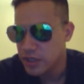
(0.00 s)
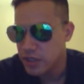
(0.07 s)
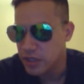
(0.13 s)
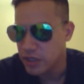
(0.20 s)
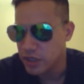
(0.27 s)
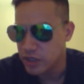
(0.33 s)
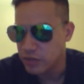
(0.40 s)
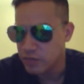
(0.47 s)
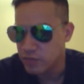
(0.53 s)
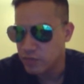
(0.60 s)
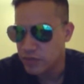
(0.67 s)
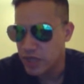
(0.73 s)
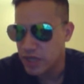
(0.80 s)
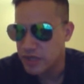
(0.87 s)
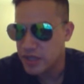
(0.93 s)
Um,
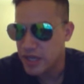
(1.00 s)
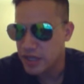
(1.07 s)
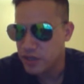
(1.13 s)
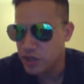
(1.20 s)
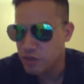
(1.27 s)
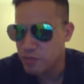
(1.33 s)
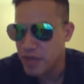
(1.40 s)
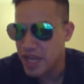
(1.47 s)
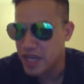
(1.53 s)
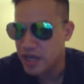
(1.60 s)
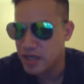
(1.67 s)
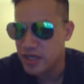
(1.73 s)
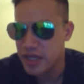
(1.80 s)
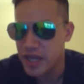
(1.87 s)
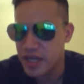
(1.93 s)
now that I look back
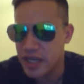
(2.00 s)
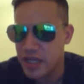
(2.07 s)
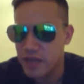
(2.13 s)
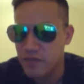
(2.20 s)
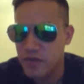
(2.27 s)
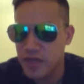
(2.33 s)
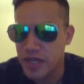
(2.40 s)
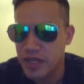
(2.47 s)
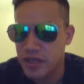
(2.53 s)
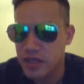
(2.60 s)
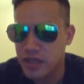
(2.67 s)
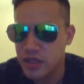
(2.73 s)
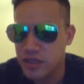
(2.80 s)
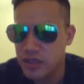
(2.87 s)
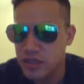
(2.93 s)
on it, I kind of feel like
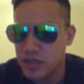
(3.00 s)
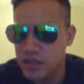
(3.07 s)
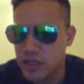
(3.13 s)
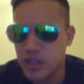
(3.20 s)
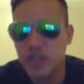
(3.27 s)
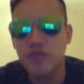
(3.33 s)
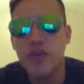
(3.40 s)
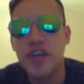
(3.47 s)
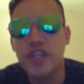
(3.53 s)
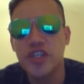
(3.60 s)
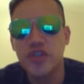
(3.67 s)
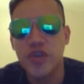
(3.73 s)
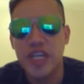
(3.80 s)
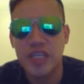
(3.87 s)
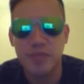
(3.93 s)
it was very
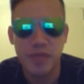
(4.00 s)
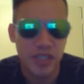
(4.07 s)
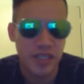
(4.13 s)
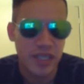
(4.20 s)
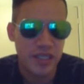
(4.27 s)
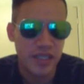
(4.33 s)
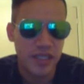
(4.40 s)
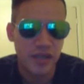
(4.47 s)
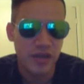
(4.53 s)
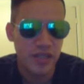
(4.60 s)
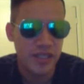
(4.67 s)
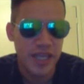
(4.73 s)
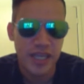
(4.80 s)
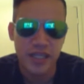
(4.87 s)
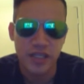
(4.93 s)
strange because I didn't
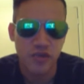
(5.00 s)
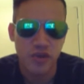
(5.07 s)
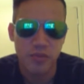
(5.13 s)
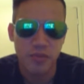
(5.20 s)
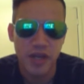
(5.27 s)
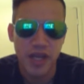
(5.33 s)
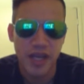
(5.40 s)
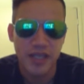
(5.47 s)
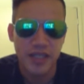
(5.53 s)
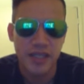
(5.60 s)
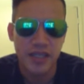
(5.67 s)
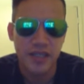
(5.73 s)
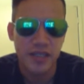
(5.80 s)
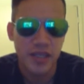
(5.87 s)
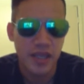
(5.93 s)
exactly trip. I
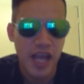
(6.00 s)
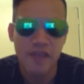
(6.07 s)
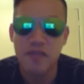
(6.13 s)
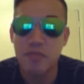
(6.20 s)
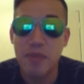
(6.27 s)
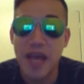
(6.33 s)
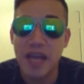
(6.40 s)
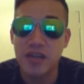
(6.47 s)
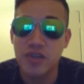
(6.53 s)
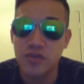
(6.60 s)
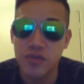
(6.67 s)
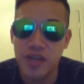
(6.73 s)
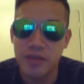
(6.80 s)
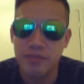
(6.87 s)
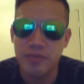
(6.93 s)
didn't have a bad
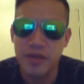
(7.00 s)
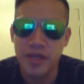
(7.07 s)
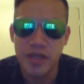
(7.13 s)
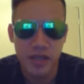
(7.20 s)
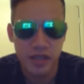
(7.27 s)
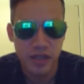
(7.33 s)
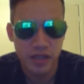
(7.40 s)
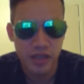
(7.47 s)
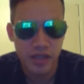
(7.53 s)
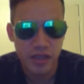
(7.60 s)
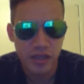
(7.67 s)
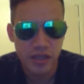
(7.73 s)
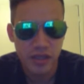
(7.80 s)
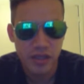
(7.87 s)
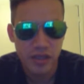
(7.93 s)
trip.
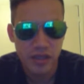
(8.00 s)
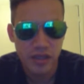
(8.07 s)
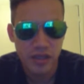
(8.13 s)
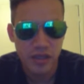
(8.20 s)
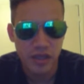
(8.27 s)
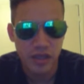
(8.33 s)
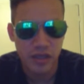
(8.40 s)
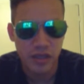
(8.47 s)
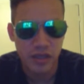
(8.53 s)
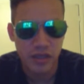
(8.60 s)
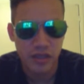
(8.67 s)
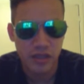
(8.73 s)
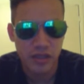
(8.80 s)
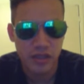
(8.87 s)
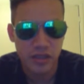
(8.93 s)

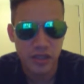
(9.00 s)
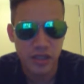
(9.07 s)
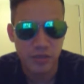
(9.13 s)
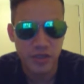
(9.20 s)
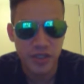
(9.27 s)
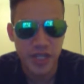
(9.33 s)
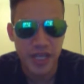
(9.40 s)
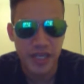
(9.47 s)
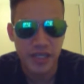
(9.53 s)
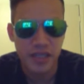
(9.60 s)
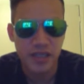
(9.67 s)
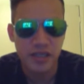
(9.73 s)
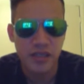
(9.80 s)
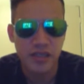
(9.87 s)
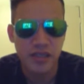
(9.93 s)
Uh, it was like
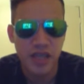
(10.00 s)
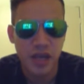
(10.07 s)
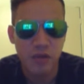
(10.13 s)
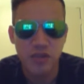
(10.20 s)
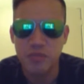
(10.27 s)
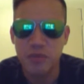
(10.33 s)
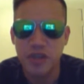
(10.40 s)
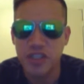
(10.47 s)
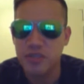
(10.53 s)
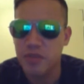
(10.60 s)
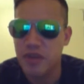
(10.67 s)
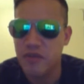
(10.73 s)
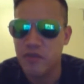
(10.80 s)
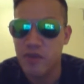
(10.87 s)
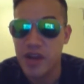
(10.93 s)
I was amongst
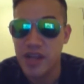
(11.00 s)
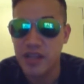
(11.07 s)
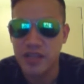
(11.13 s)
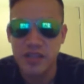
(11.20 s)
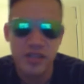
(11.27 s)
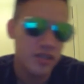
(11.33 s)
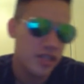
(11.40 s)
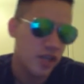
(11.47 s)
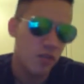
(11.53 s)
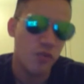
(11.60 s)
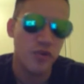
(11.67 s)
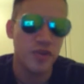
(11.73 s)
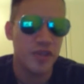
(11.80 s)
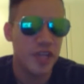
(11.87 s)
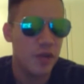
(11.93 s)
my friends. They
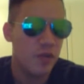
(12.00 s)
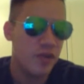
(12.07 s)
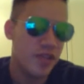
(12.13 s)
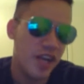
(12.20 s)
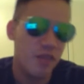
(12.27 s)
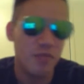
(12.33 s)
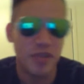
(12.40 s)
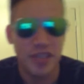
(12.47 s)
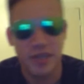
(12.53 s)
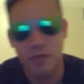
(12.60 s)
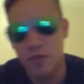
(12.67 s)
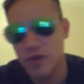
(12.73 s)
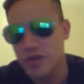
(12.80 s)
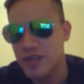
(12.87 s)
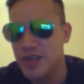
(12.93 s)
were they were there, but they
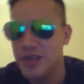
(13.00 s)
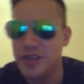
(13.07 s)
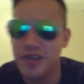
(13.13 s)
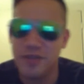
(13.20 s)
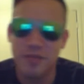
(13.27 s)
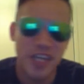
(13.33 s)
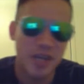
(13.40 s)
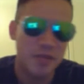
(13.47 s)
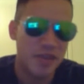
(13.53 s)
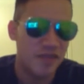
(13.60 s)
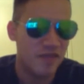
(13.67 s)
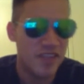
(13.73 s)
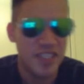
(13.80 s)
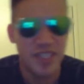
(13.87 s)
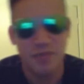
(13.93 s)
weren't there. They're becoming
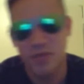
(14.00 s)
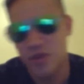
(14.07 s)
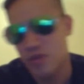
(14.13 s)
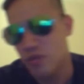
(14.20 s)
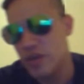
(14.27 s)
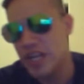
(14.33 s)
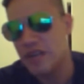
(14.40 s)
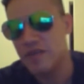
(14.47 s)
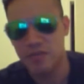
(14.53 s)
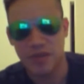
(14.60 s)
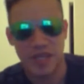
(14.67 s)
invisible or whatever.